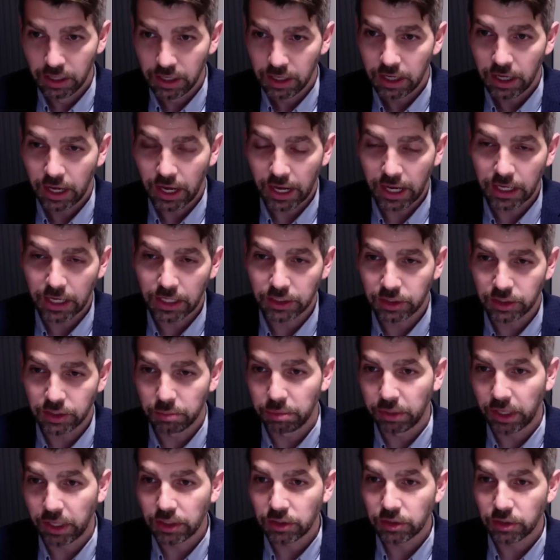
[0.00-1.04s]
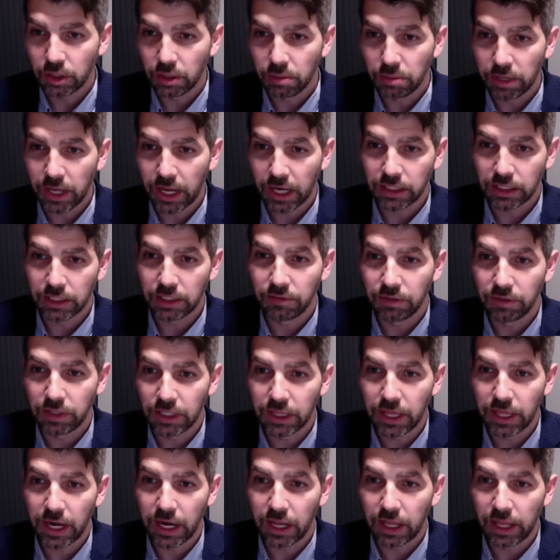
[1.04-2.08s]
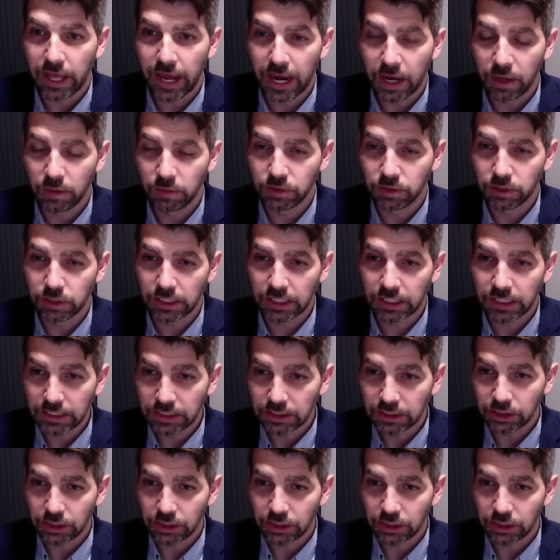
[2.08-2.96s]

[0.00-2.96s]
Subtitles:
and it's a brainstorming activity that allows each